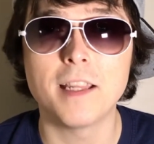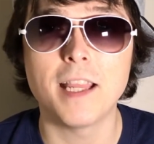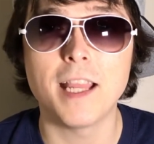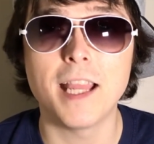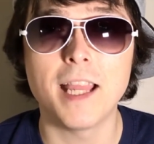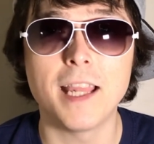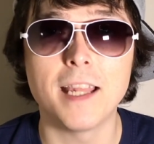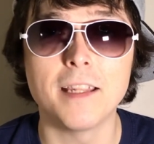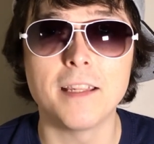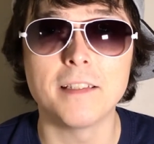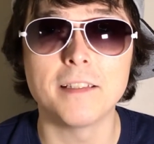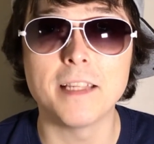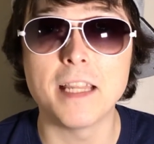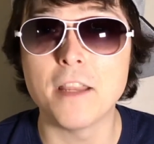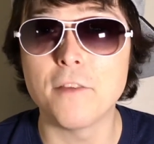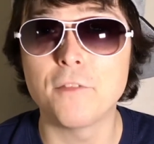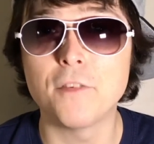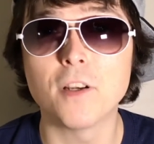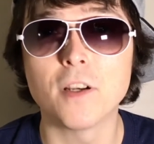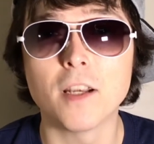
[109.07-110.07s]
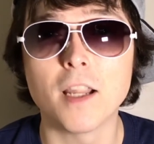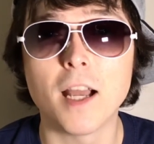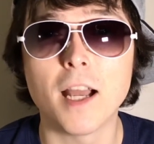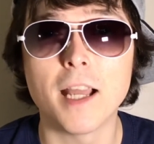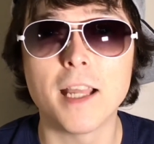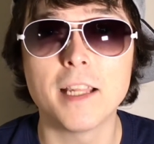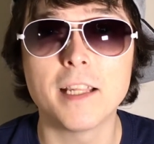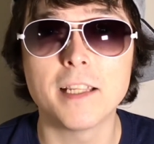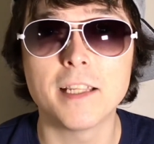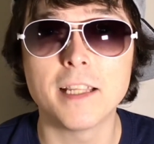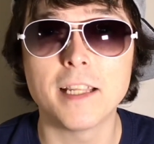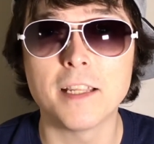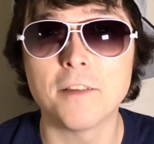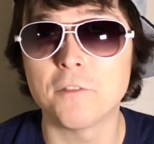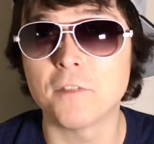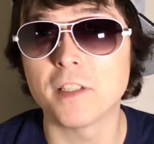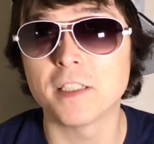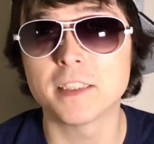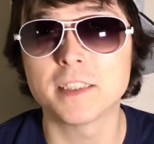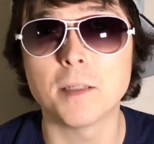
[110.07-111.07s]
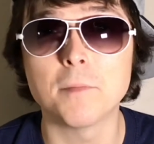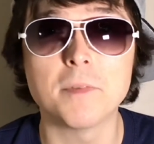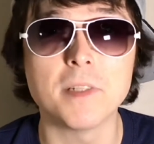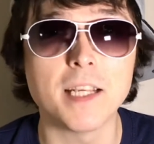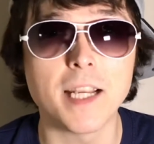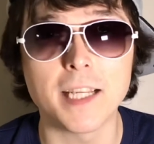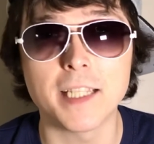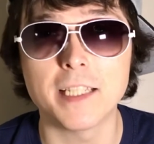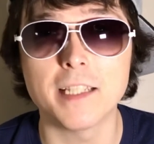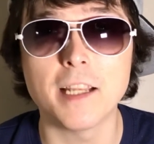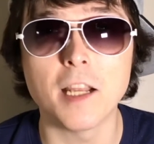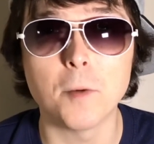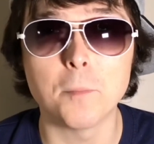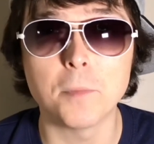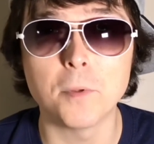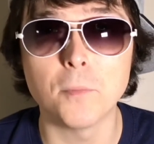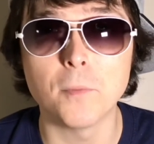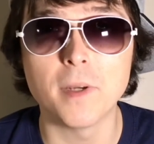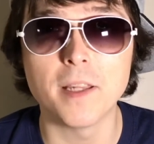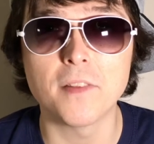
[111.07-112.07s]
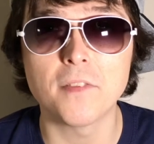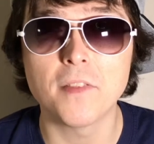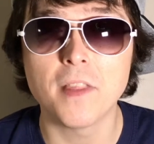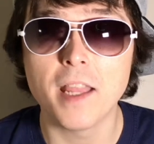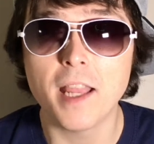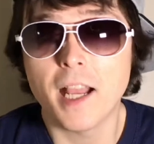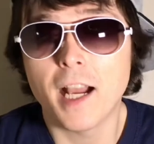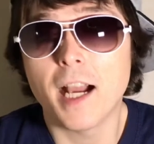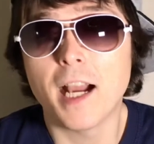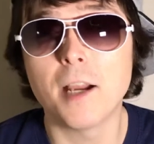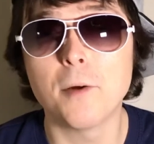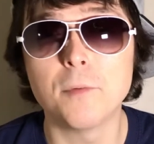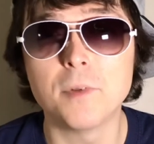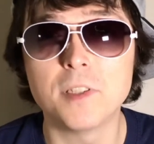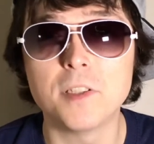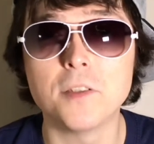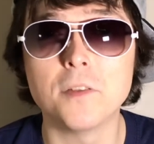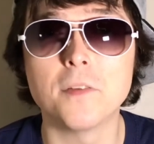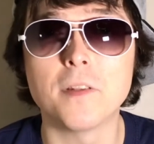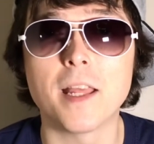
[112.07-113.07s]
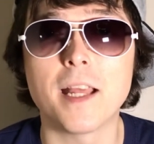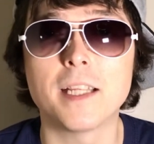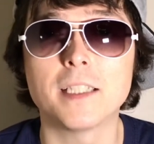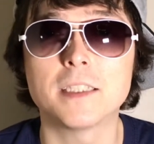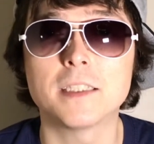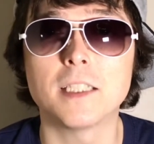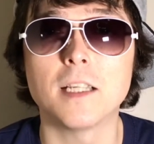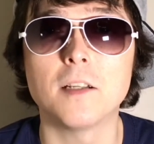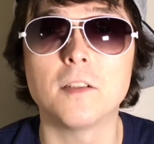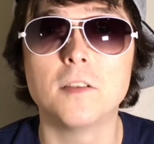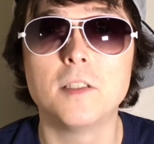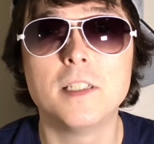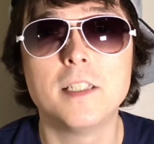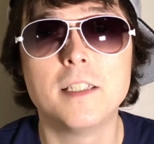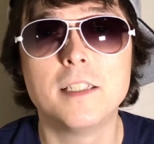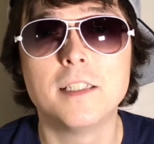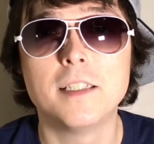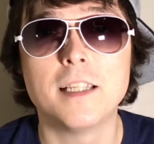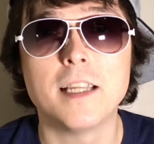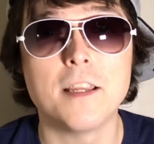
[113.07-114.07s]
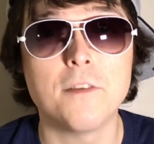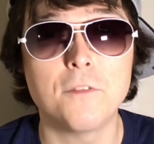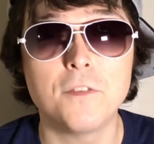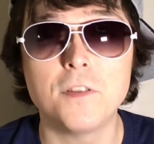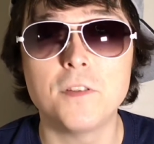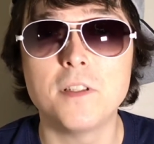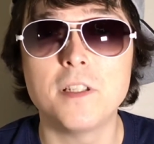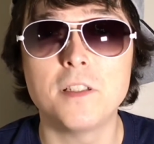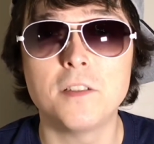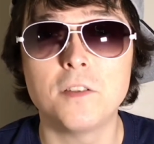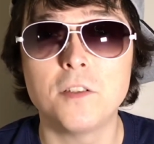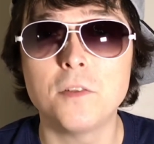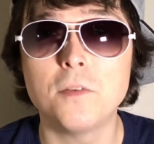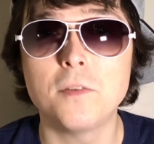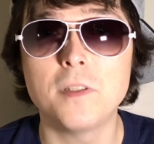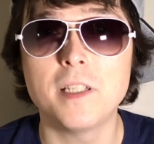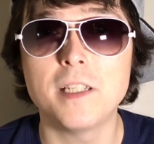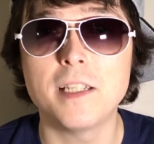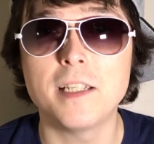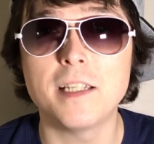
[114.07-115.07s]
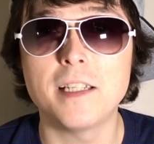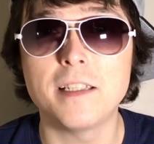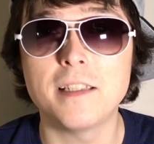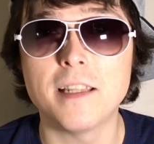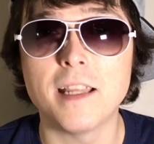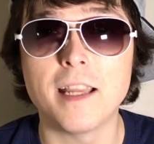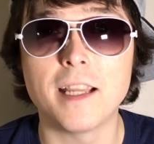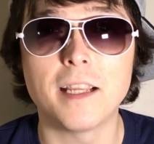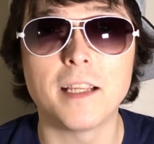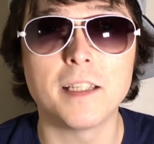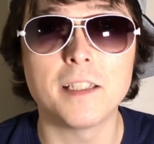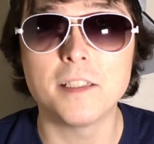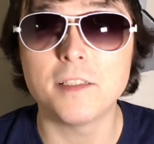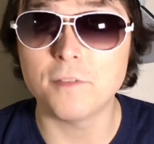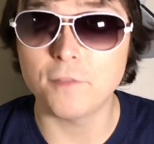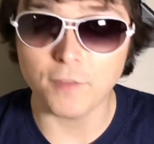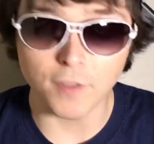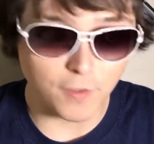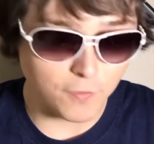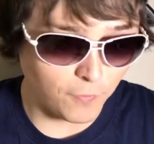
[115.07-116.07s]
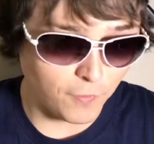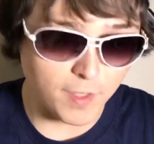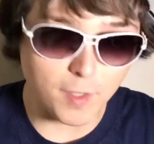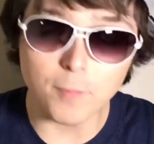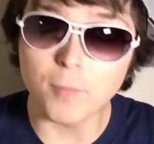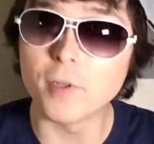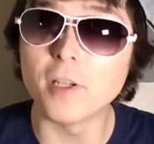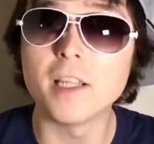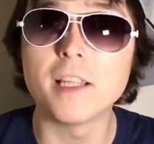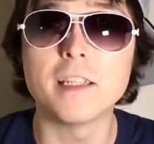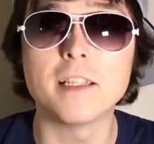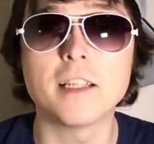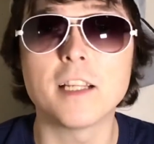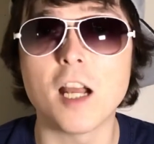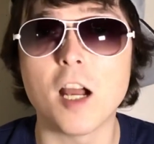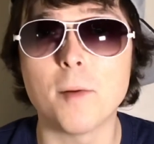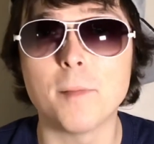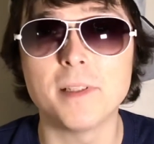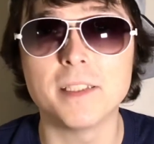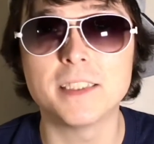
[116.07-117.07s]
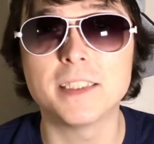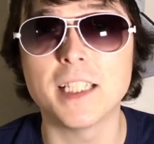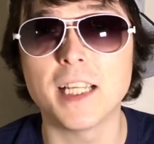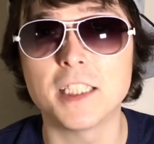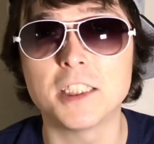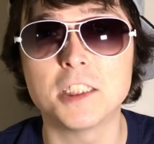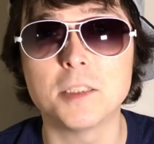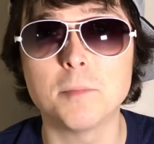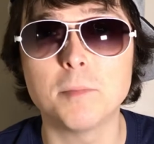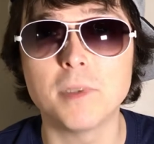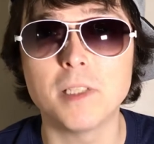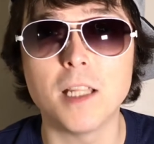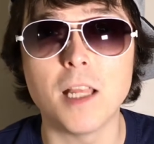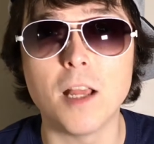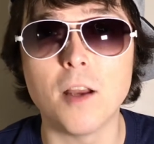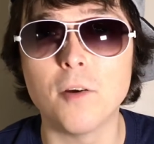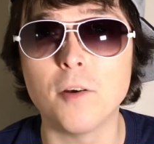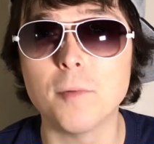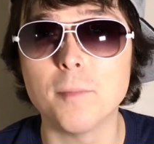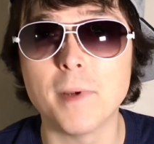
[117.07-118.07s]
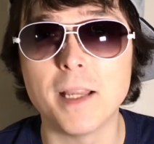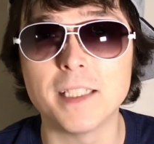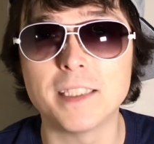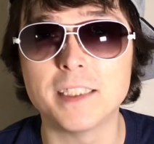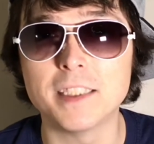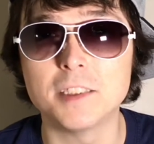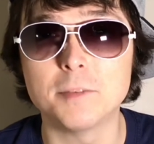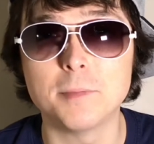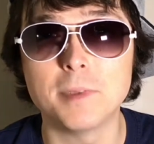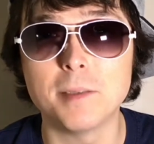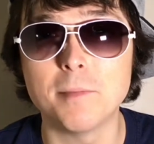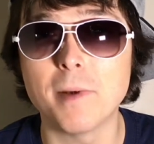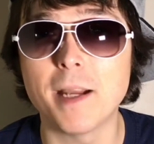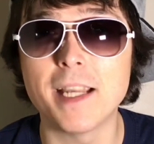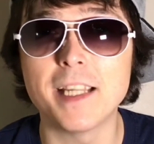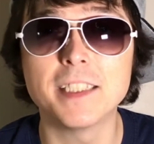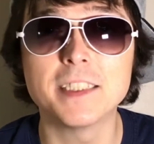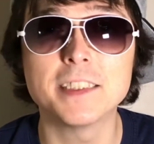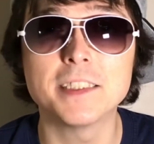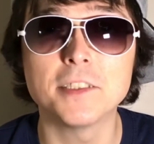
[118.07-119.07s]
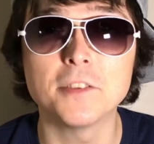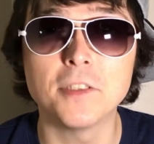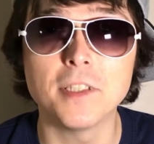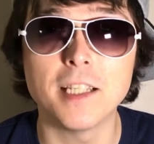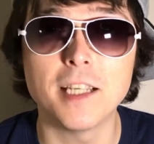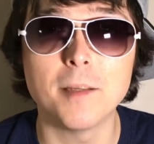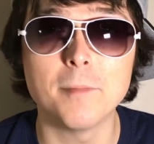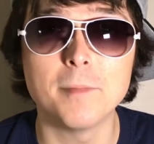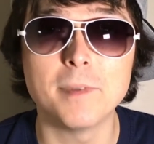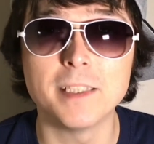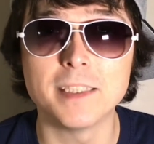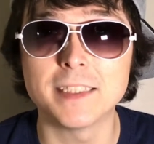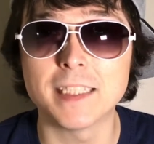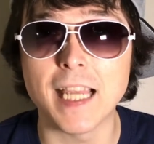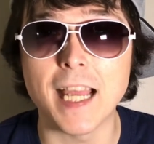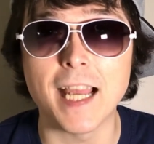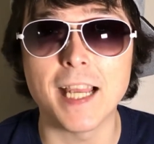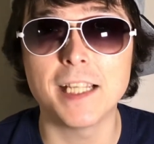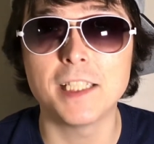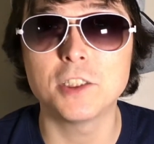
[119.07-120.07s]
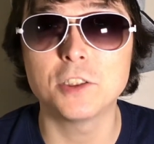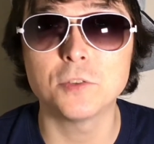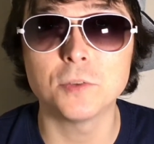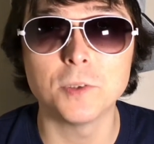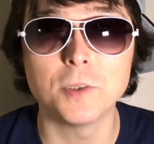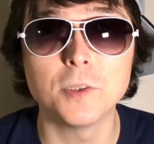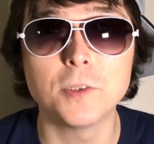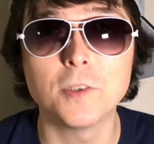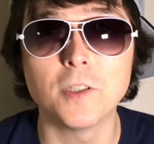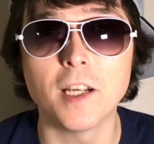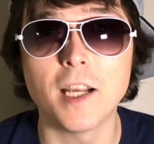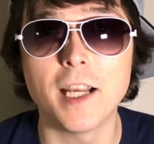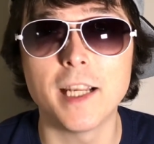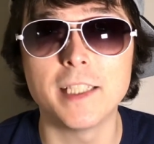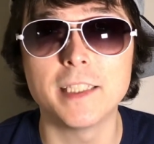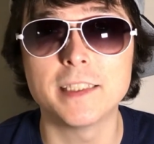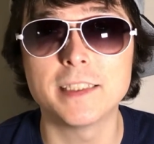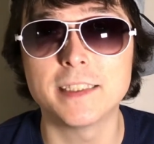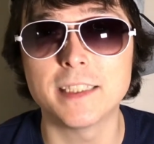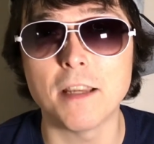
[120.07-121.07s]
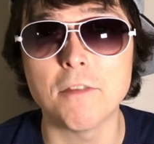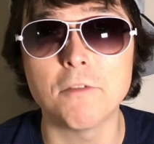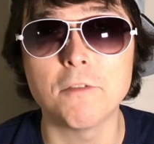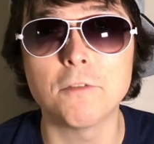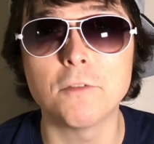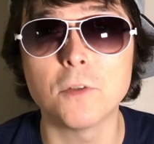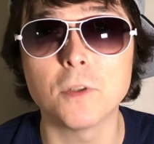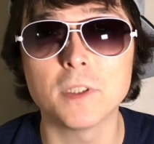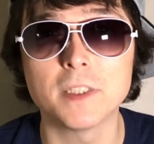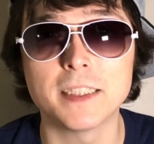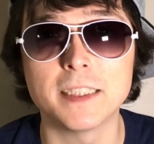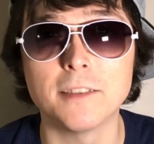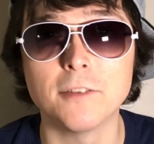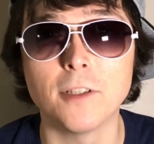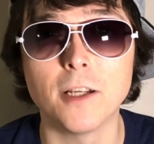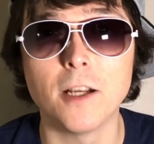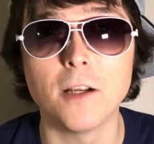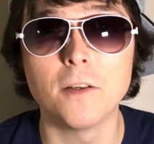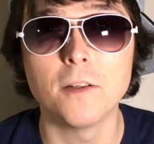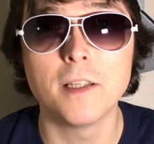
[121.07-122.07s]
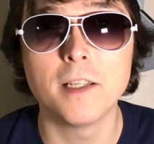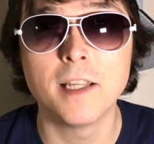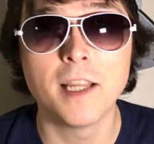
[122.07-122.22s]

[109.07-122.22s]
And if you're not, if there's something I could help you with, I would do that. So if you do need anything, feel free to put it in the comment section below or message me. My Instagram is at truegrind740.